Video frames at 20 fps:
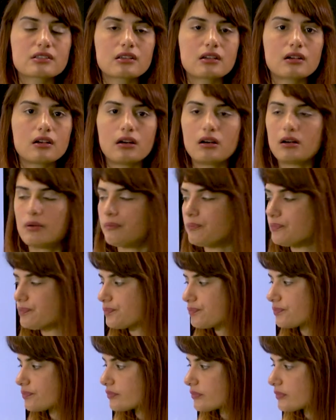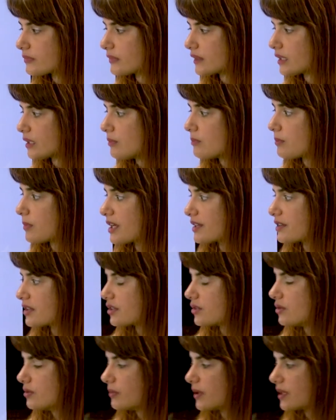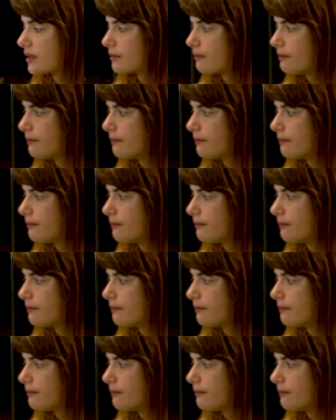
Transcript: by the human.